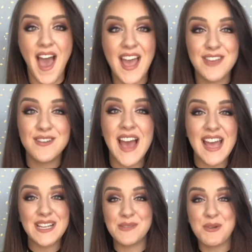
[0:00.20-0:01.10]
Hi you
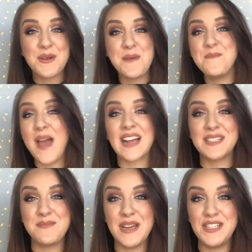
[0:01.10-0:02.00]
guys, welcome back
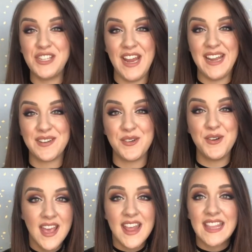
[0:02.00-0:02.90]
to my channel.